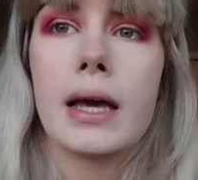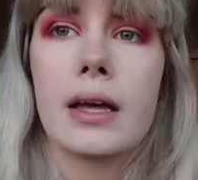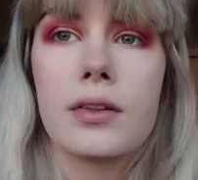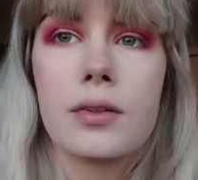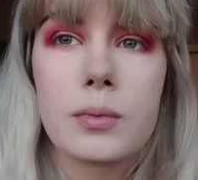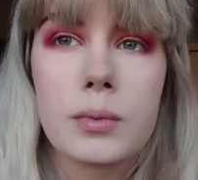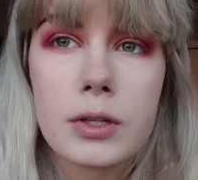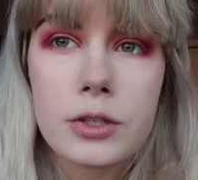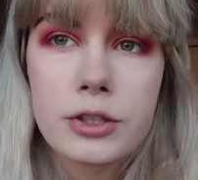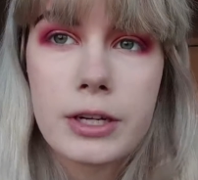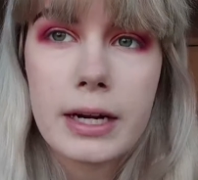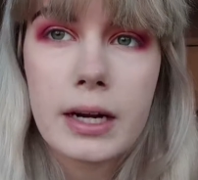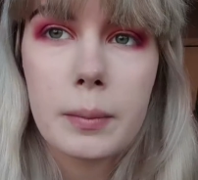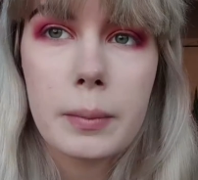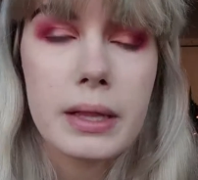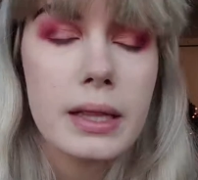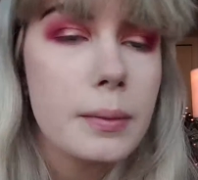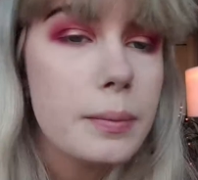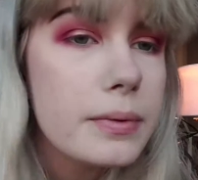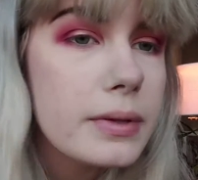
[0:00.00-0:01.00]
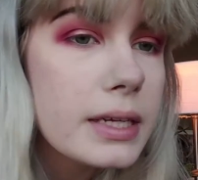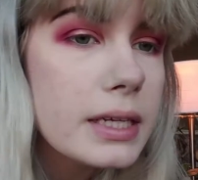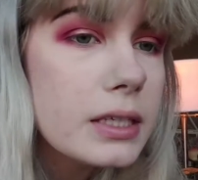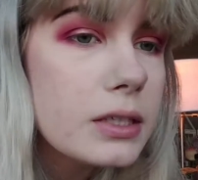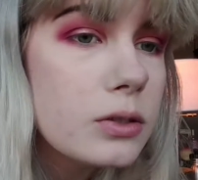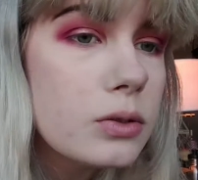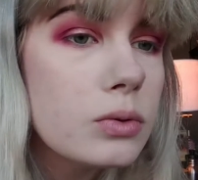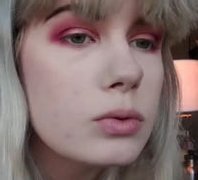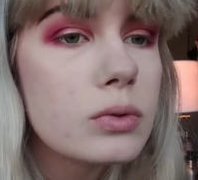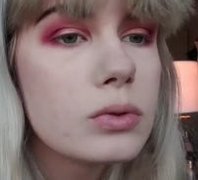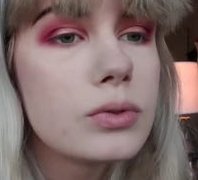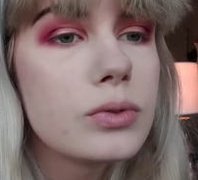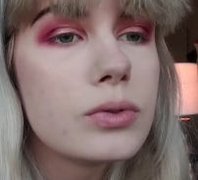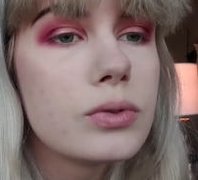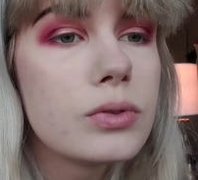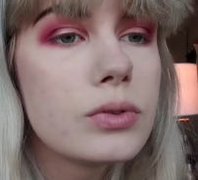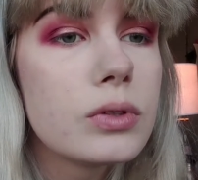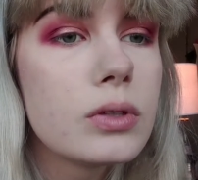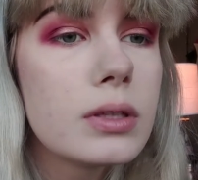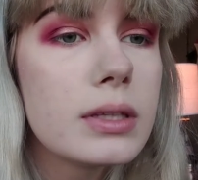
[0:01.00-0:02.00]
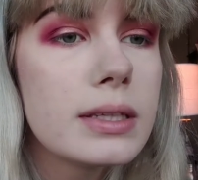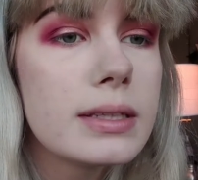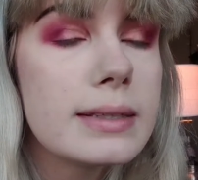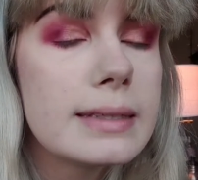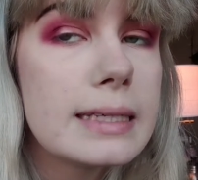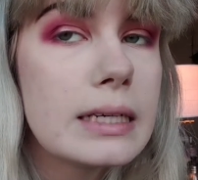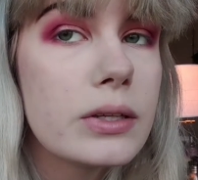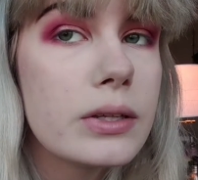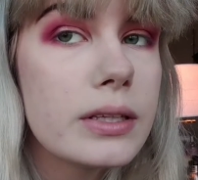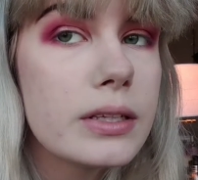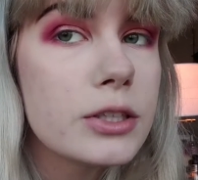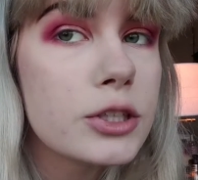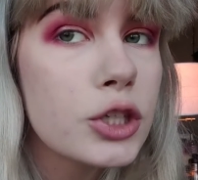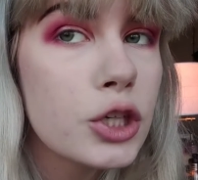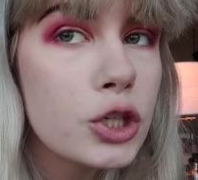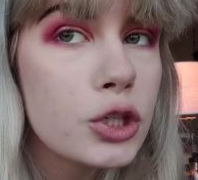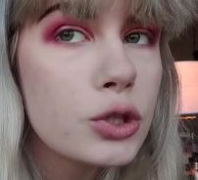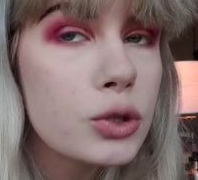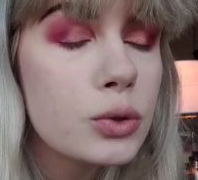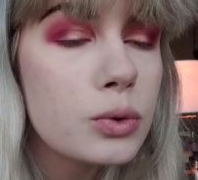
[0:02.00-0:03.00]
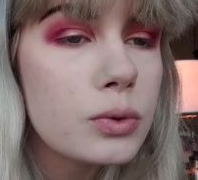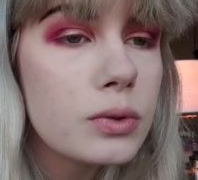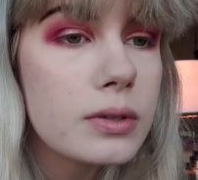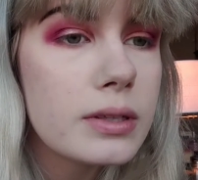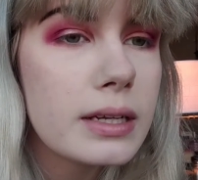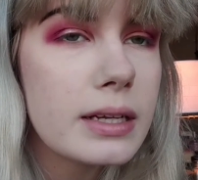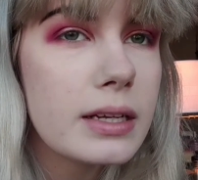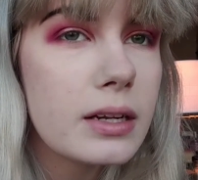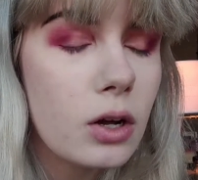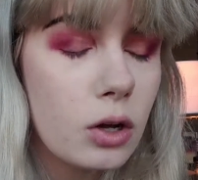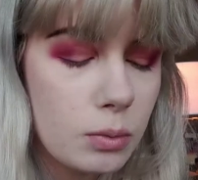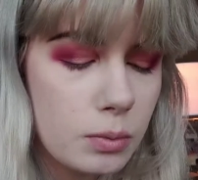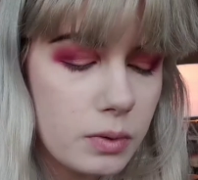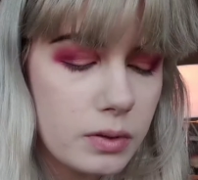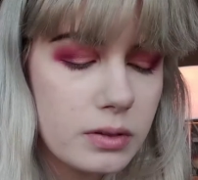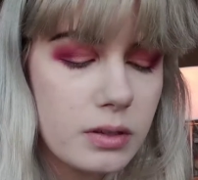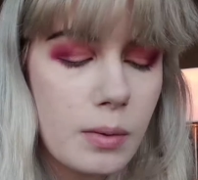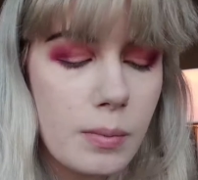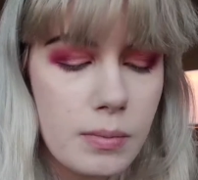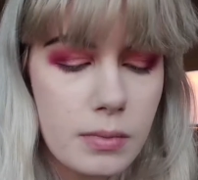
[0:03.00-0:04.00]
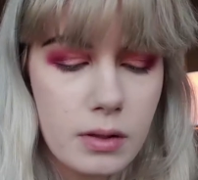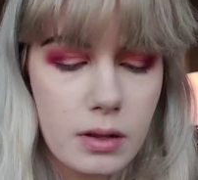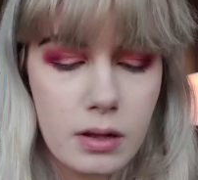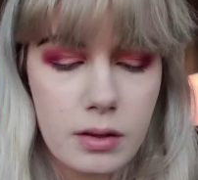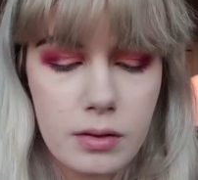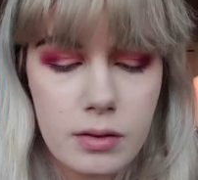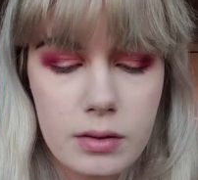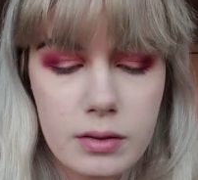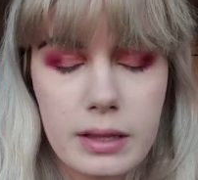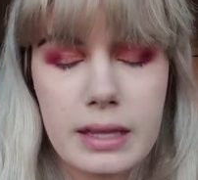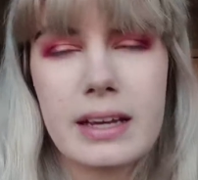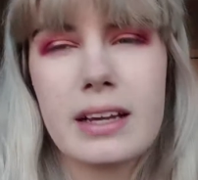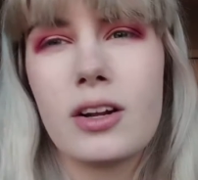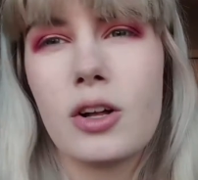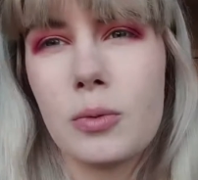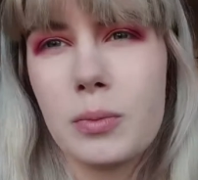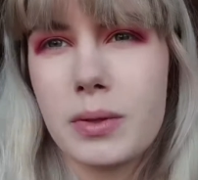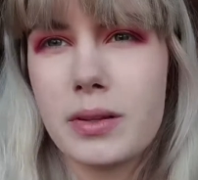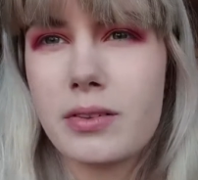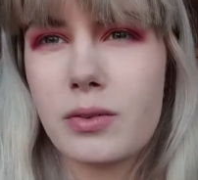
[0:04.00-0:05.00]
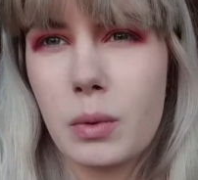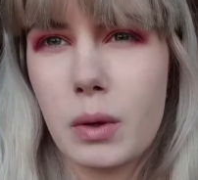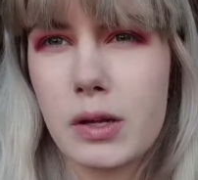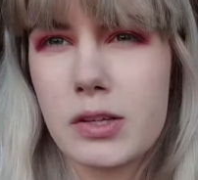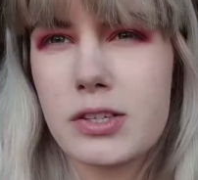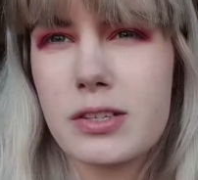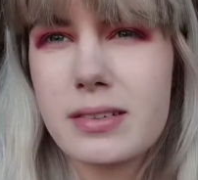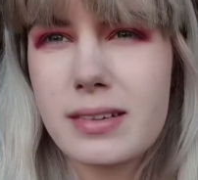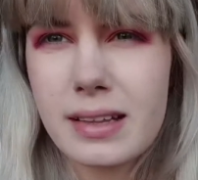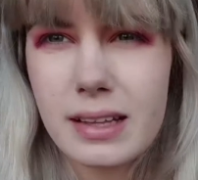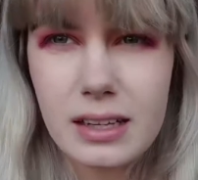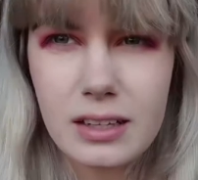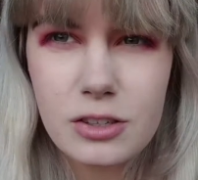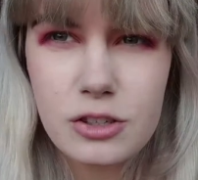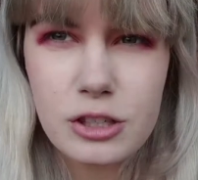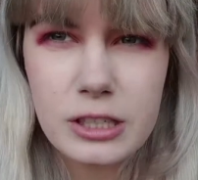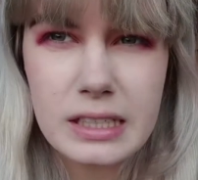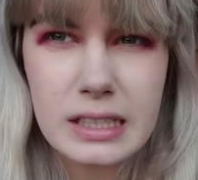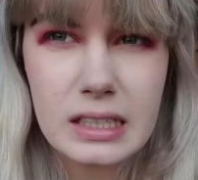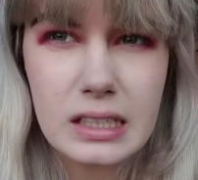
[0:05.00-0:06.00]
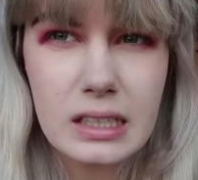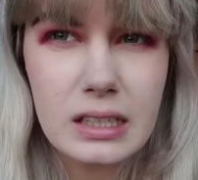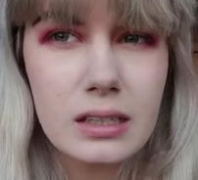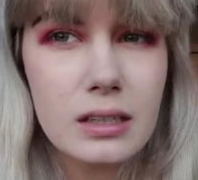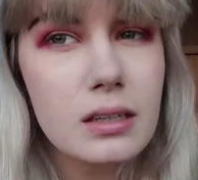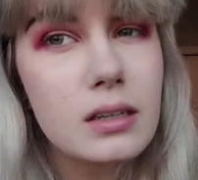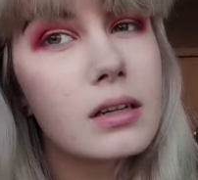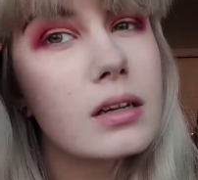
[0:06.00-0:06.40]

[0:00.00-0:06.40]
Okay, so I'm gonna try it on my lips now. Let's see how this goes. It almost comes off, like it almost swatches a little sheer.